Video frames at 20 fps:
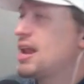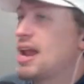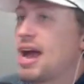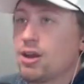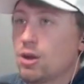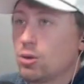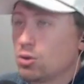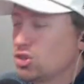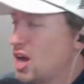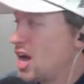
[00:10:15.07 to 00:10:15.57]
I
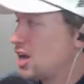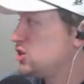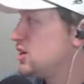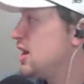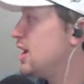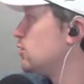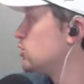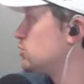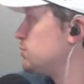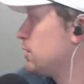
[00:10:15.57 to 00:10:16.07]
know Josh
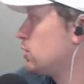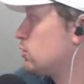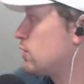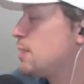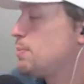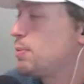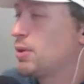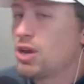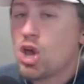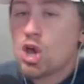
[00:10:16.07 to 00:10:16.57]
Naylor's been
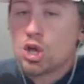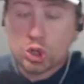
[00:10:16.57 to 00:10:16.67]
great, but